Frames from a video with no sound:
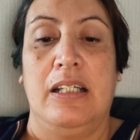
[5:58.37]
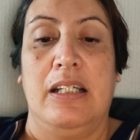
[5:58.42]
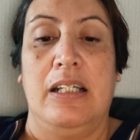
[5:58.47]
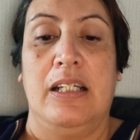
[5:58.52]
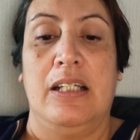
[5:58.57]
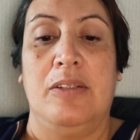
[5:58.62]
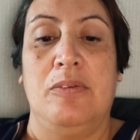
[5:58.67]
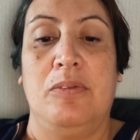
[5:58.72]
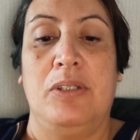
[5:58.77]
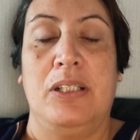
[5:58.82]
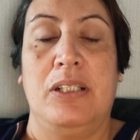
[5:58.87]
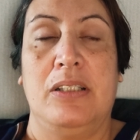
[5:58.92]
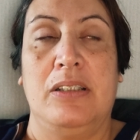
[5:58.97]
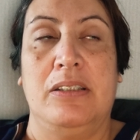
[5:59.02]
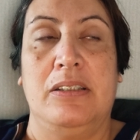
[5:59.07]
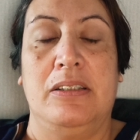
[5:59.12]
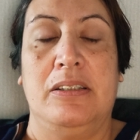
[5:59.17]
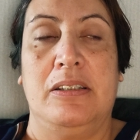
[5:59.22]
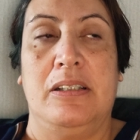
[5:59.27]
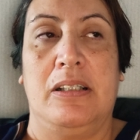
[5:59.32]
And
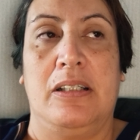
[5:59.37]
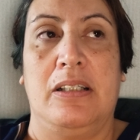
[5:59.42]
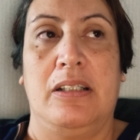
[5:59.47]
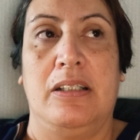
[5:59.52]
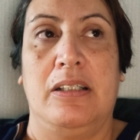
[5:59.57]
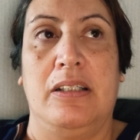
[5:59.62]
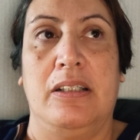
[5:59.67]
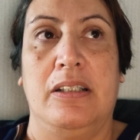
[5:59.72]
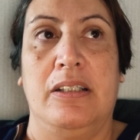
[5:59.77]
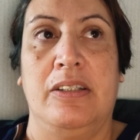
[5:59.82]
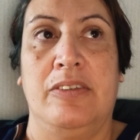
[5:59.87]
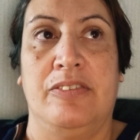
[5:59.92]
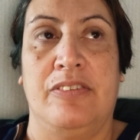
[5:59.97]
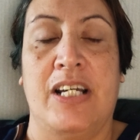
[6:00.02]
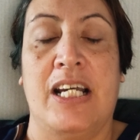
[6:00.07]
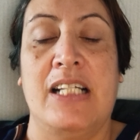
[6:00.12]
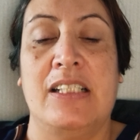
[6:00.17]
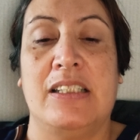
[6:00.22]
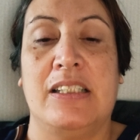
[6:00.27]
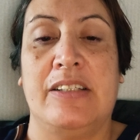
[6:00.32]
when you've
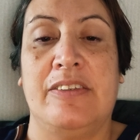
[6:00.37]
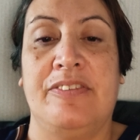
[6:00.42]
asked